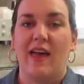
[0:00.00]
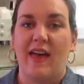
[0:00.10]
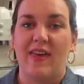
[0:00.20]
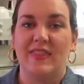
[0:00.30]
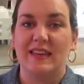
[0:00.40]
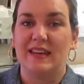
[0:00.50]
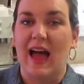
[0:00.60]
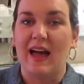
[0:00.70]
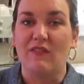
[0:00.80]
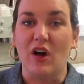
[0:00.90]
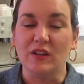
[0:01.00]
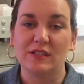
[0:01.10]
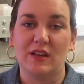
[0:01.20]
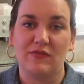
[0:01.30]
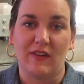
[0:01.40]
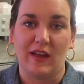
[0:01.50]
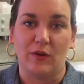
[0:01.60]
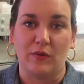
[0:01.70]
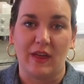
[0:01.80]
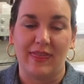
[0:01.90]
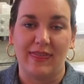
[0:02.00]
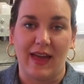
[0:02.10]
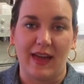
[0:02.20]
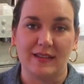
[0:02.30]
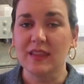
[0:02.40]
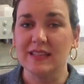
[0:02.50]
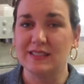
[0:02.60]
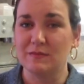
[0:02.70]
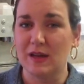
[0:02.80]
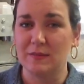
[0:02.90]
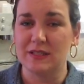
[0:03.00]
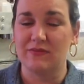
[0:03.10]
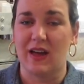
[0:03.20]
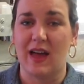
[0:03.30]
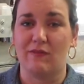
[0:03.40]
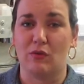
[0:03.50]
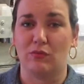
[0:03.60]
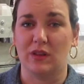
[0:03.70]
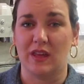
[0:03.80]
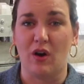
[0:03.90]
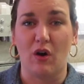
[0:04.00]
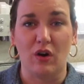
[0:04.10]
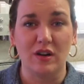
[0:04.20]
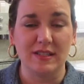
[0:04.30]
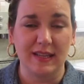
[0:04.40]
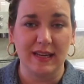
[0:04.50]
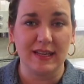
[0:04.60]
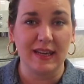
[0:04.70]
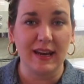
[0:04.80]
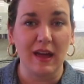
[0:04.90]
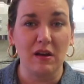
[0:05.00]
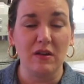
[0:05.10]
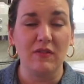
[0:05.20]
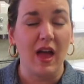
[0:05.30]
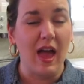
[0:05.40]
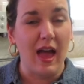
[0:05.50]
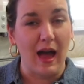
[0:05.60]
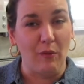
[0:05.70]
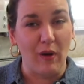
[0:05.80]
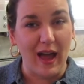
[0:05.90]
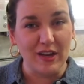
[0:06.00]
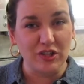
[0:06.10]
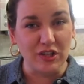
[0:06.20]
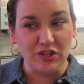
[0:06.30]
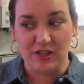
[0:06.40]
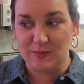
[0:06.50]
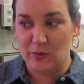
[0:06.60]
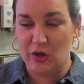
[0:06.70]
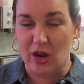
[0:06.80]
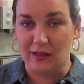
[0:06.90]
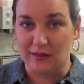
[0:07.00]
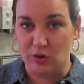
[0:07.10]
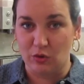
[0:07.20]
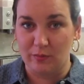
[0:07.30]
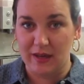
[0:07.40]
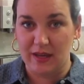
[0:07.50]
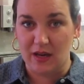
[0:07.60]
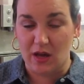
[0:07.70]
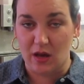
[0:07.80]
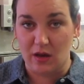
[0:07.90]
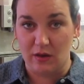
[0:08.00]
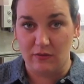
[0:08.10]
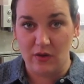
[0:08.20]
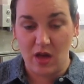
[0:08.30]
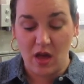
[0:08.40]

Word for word: And then I have also found that sometimes if I have a really hard stain to get out of, I will actually just put a little bit of